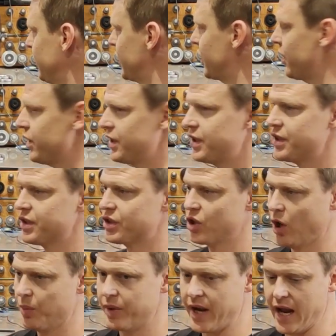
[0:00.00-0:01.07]
So this is a
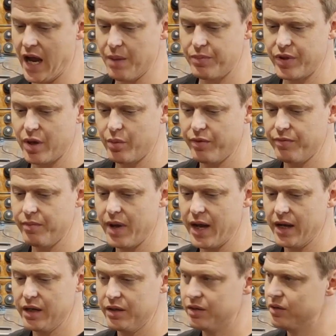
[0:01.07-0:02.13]
top cap that we've
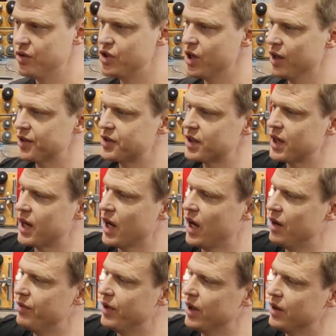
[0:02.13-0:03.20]
made just to
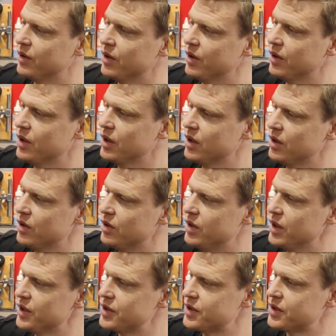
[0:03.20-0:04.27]
cover
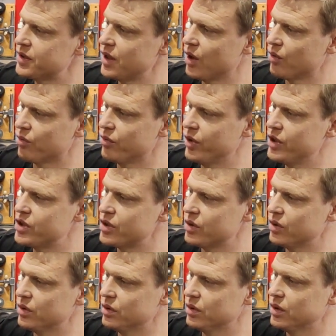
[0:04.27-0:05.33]
this
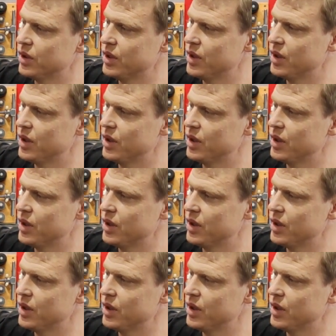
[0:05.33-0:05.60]
original